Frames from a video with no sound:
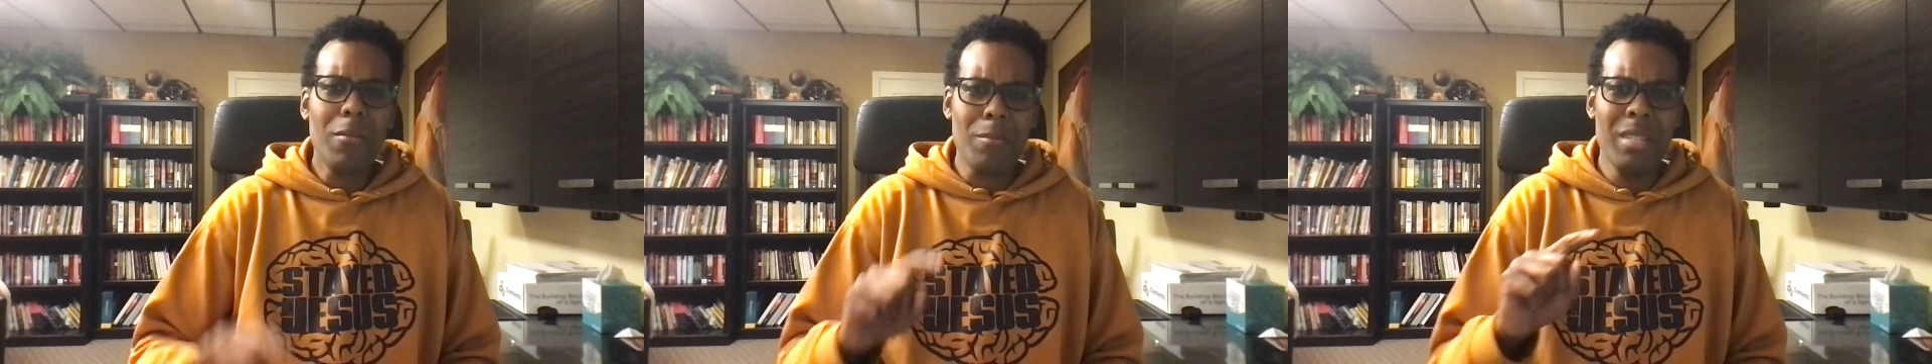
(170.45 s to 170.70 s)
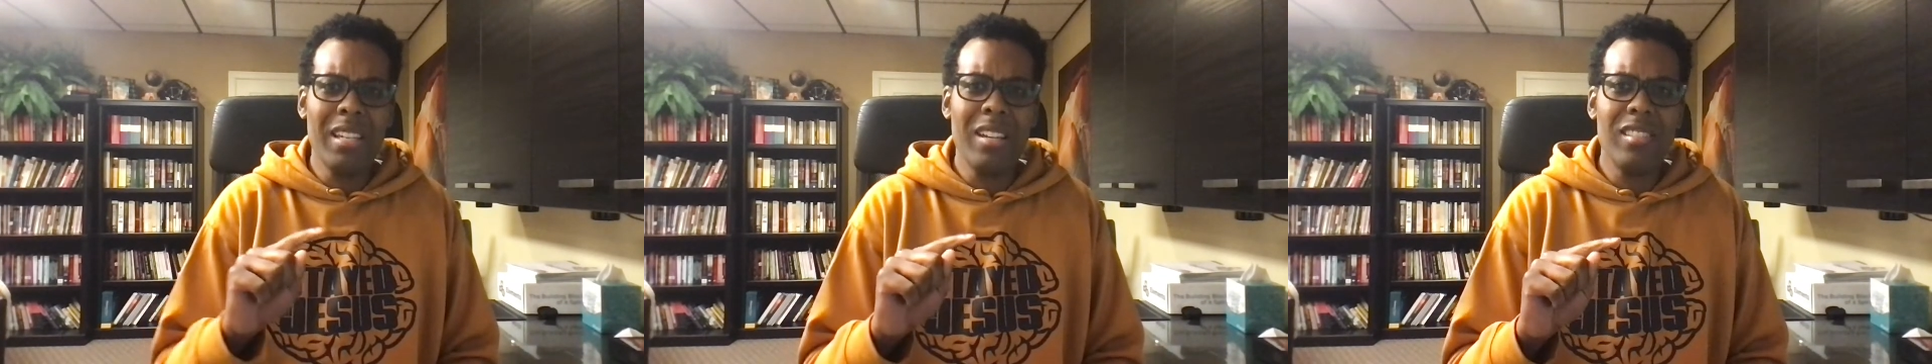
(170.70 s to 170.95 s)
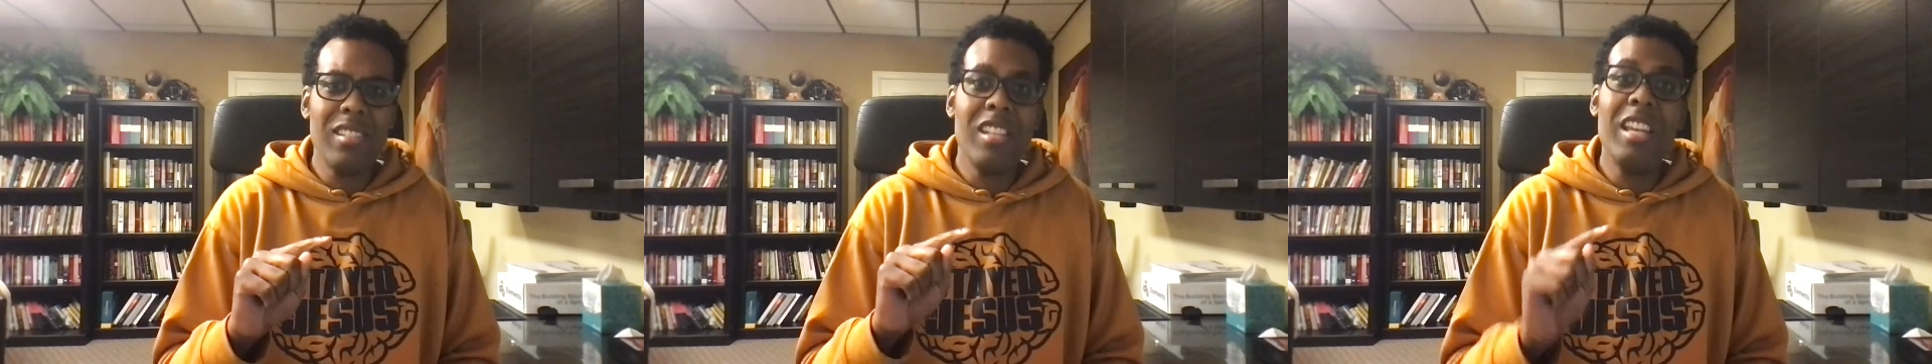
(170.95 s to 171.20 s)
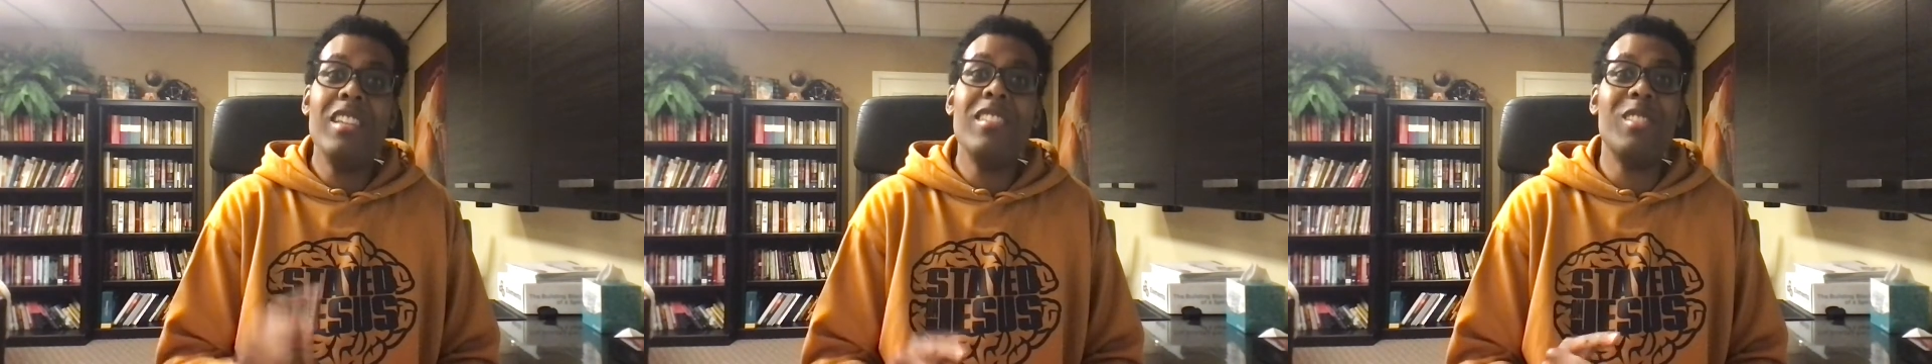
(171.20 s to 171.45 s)
Because it's
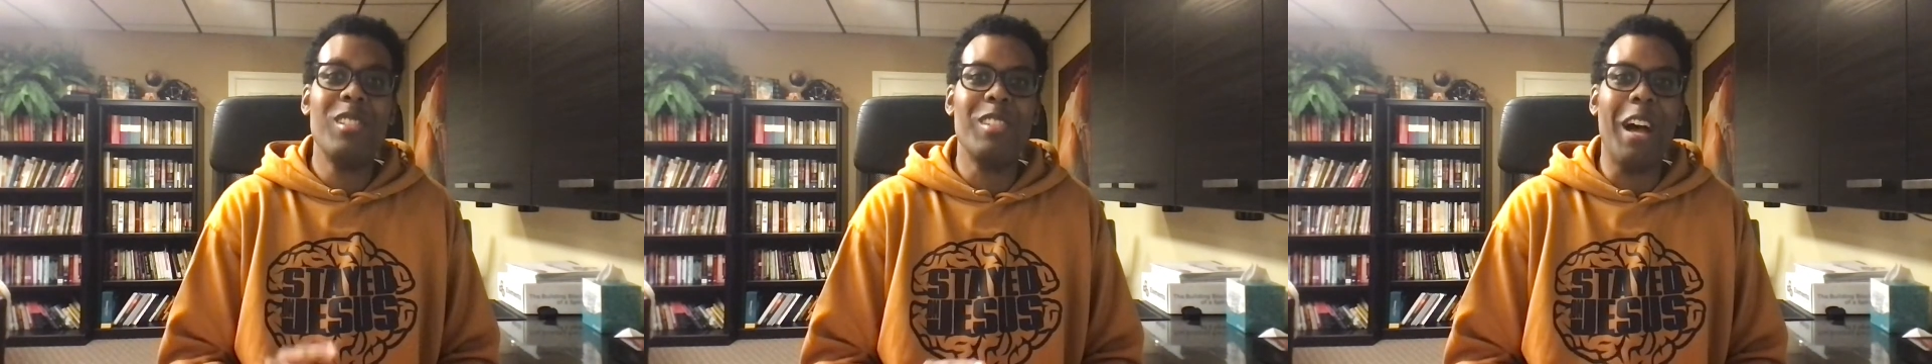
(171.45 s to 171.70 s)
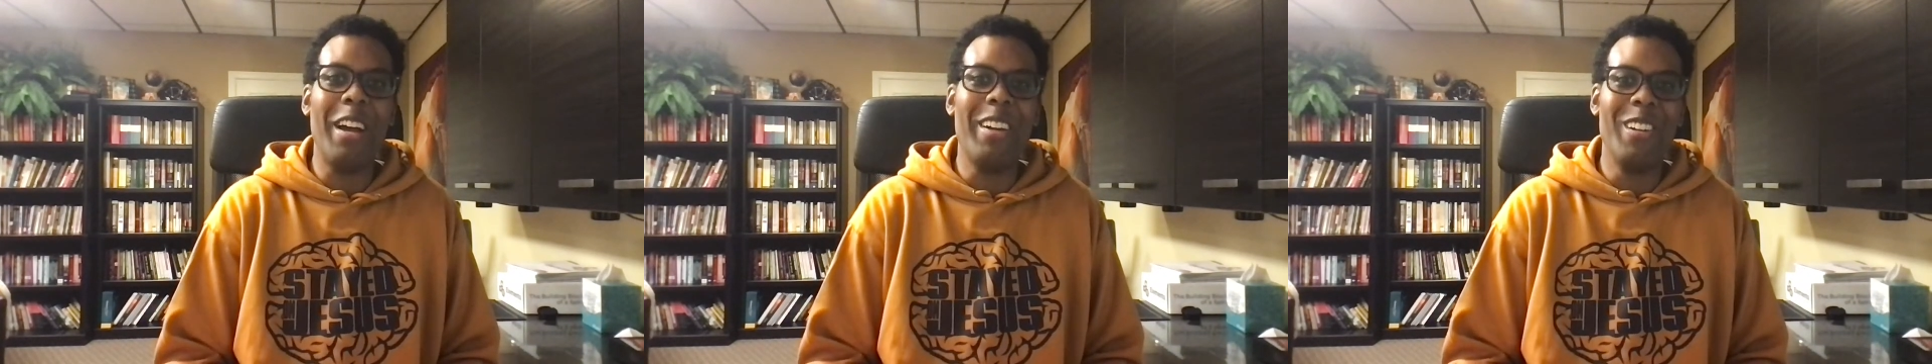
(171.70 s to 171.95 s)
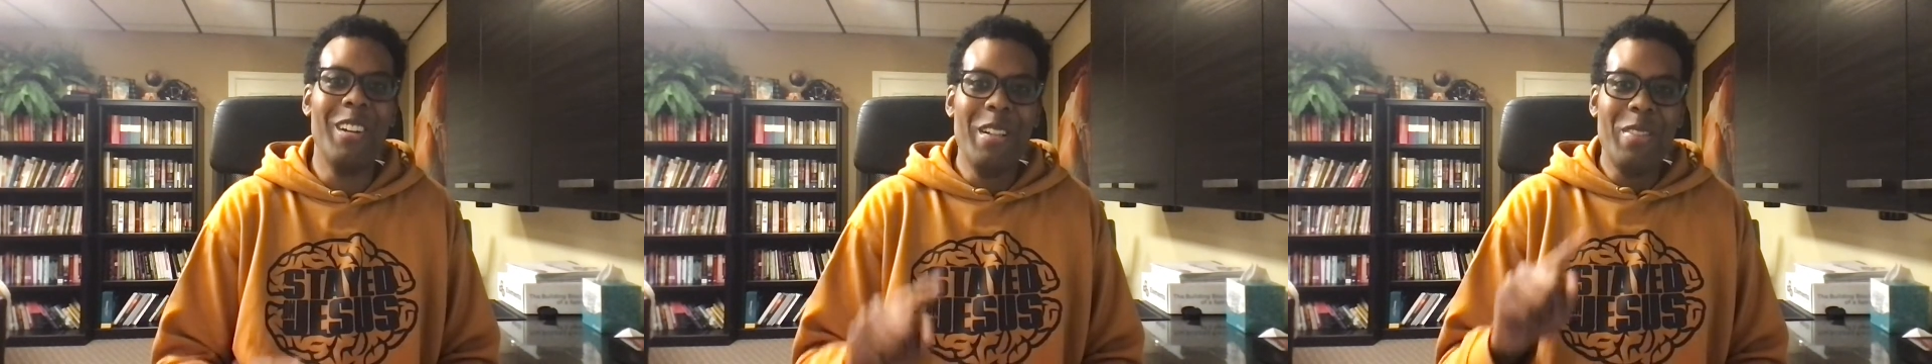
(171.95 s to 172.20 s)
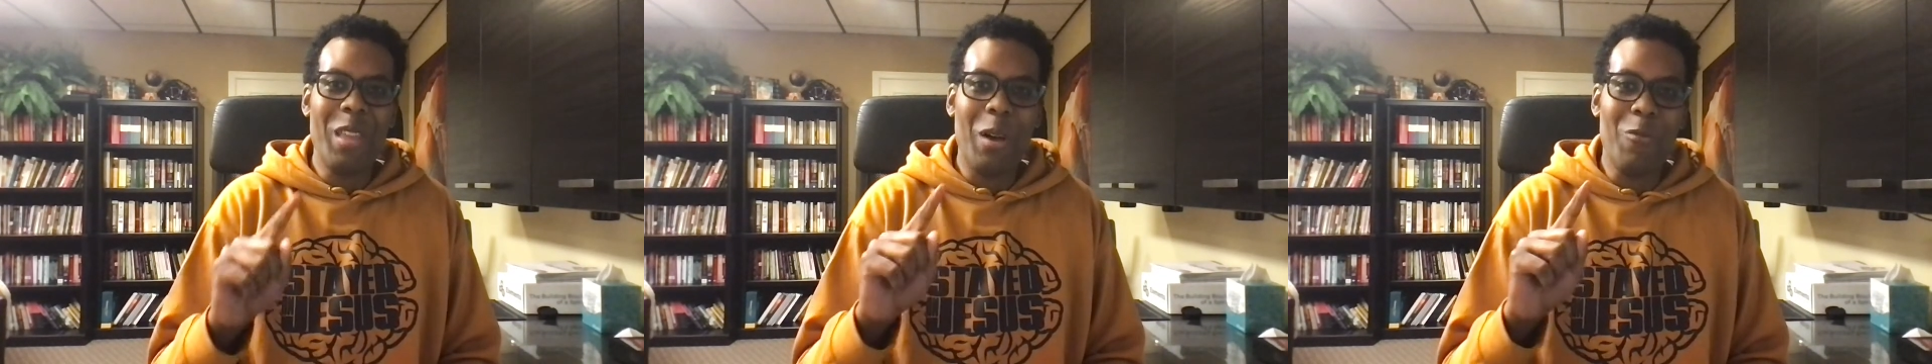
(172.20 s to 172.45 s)
his desire
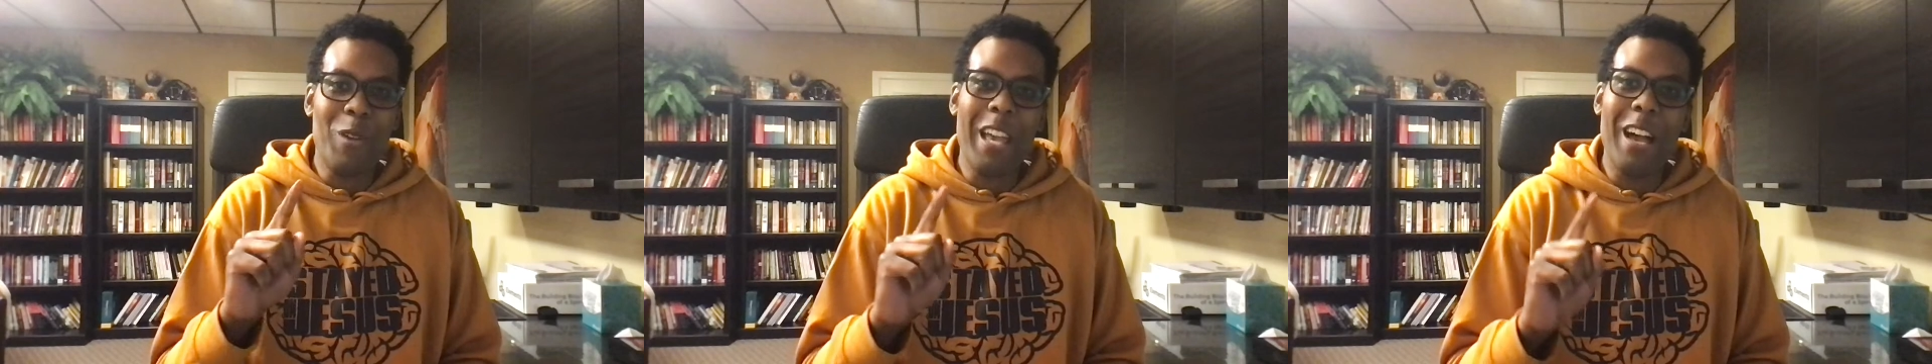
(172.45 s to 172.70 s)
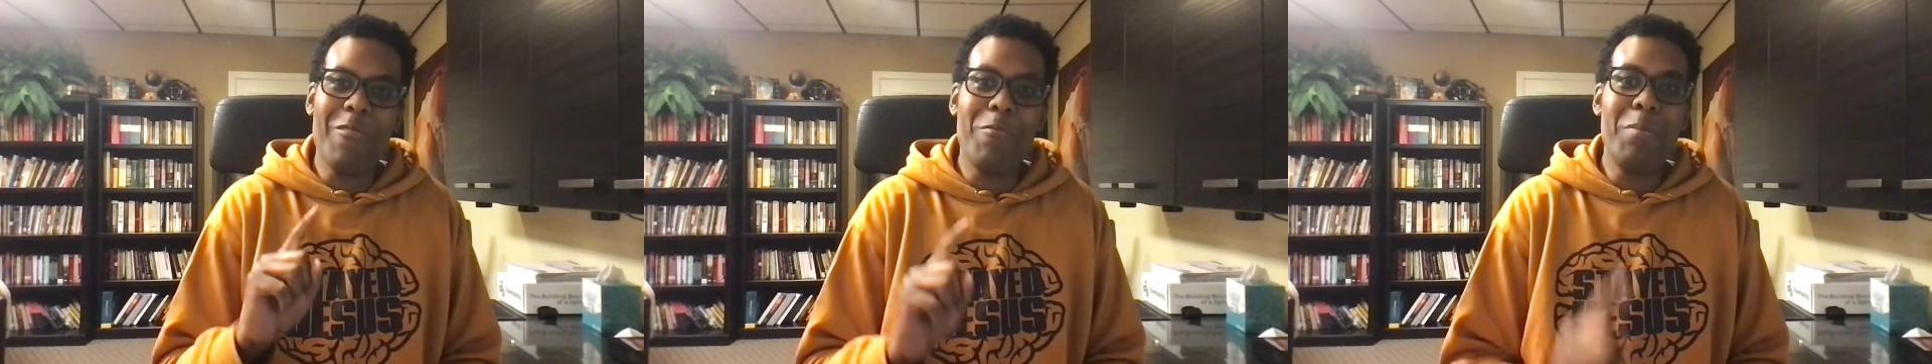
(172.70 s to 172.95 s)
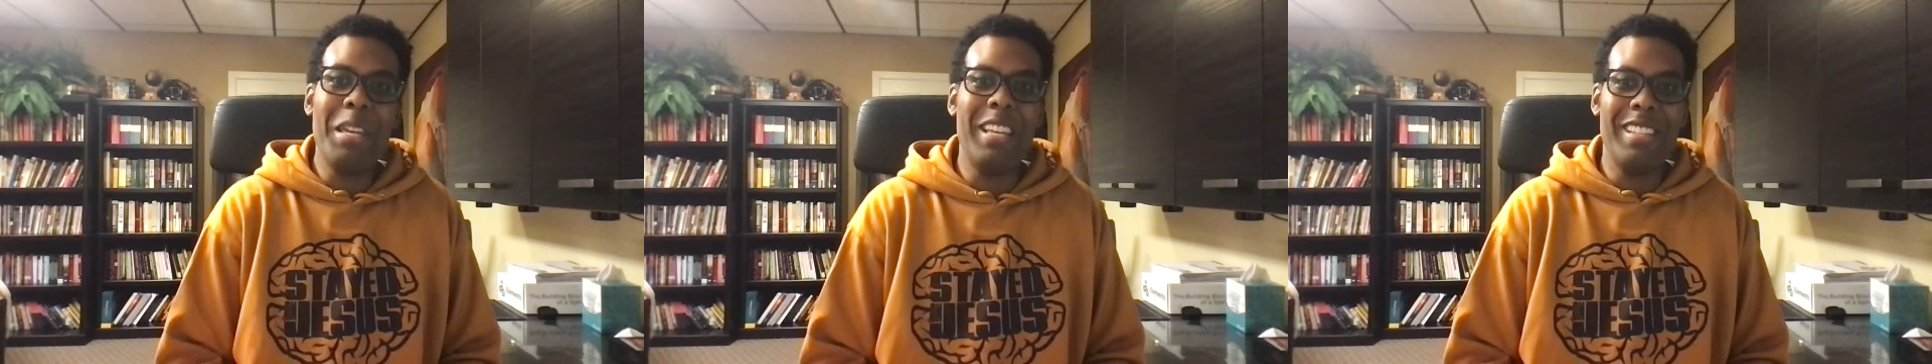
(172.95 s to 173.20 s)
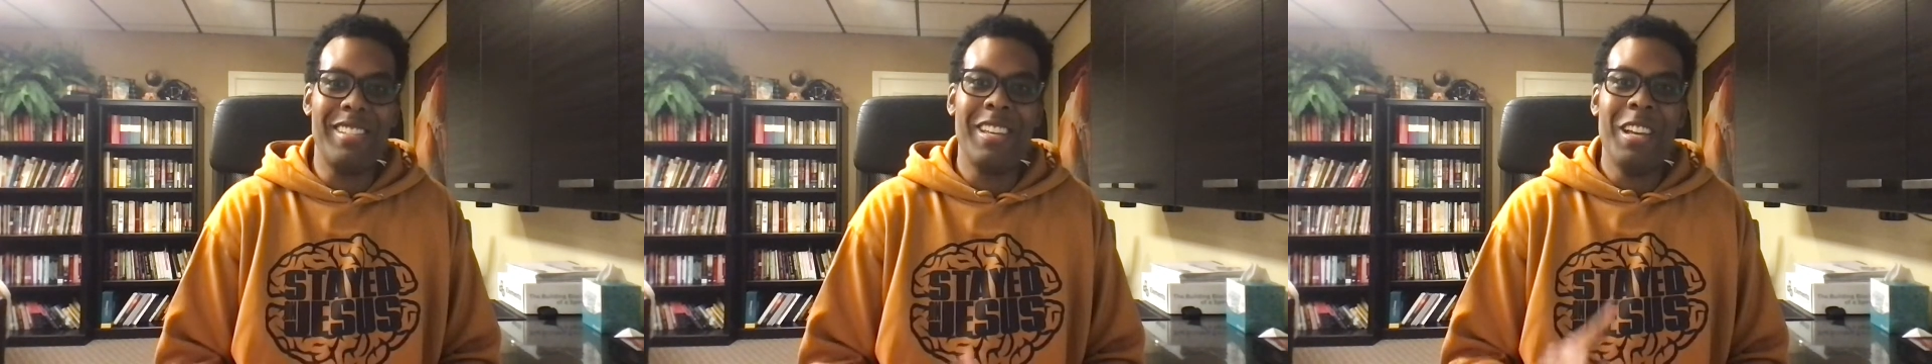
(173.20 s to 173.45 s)
that we have
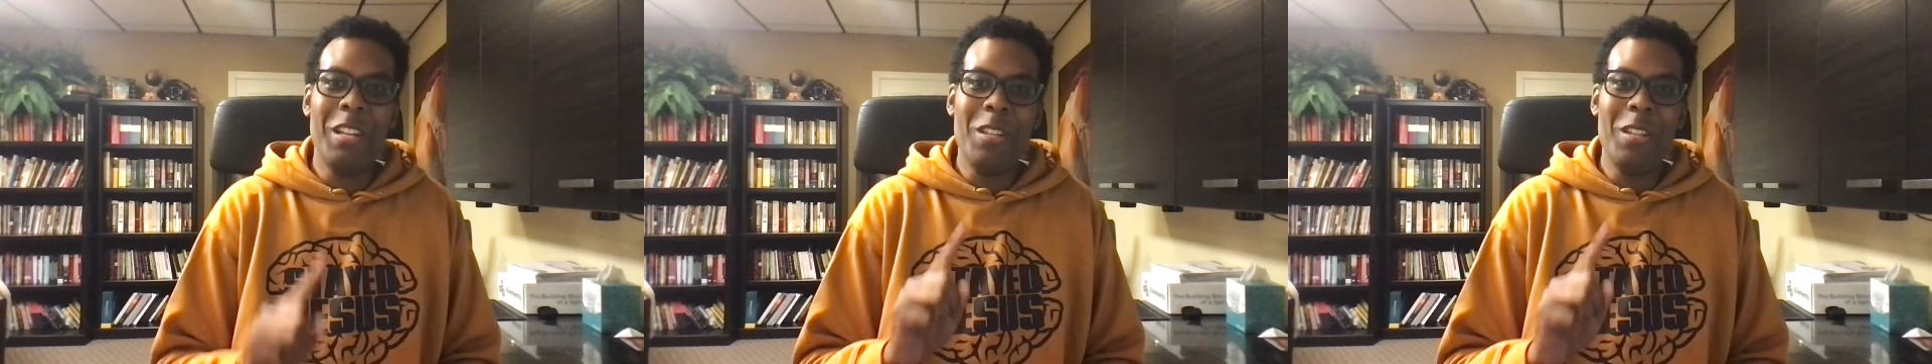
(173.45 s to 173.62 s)
peace,